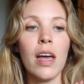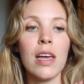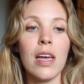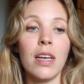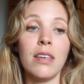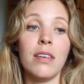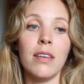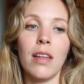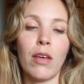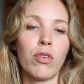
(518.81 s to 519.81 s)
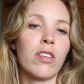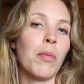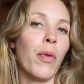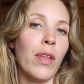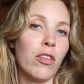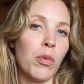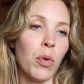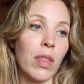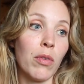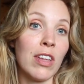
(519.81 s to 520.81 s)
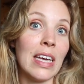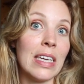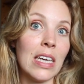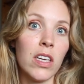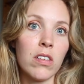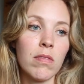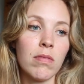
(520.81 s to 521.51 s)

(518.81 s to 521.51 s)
And, like, for example, this is a book that really did